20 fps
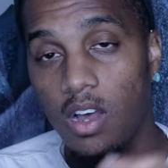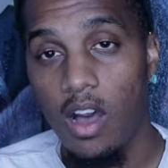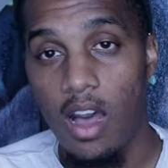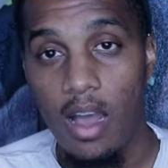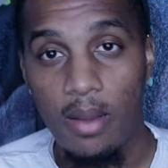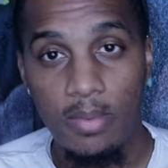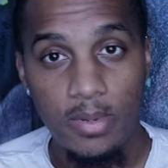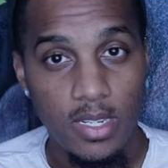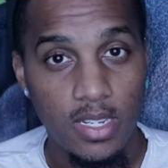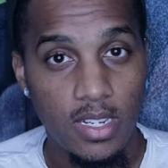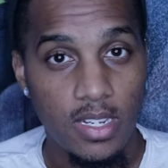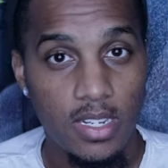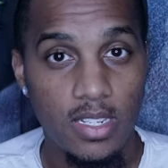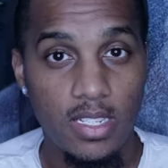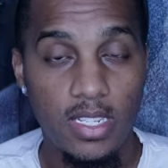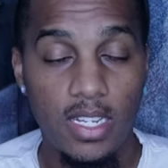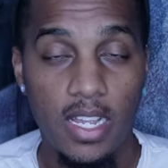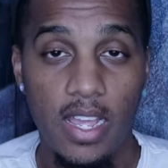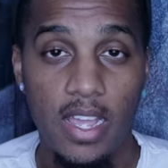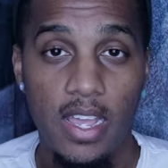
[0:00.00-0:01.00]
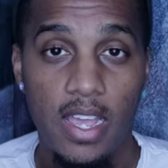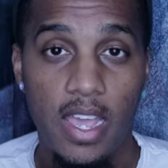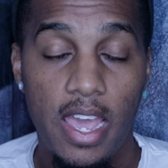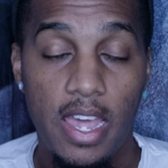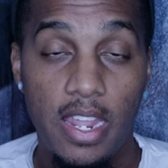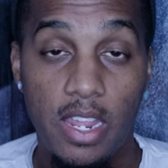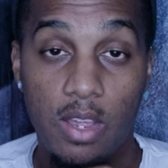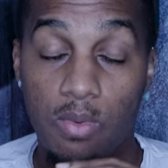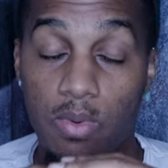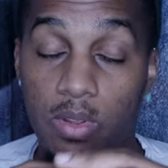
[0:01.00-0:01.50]
options
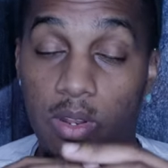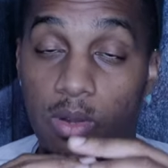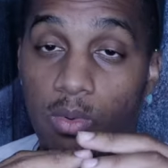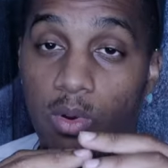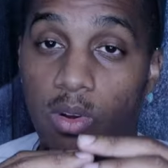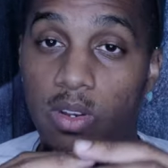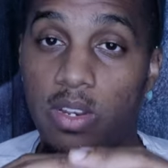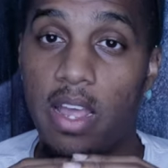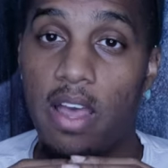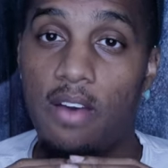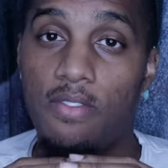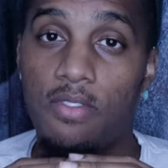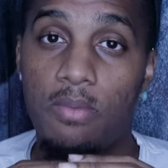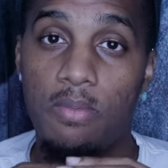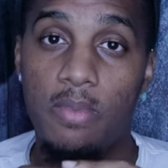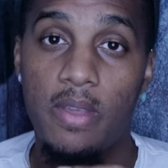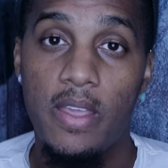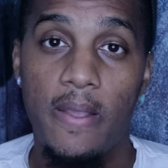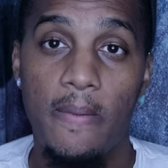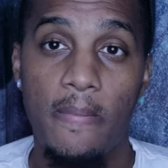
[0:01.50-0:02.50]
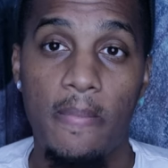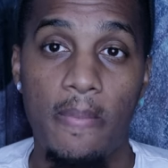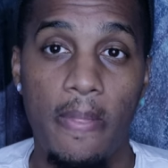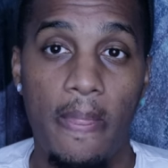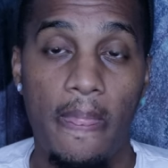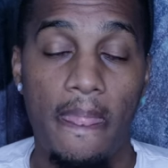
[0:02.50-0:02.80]
and it really worked out for me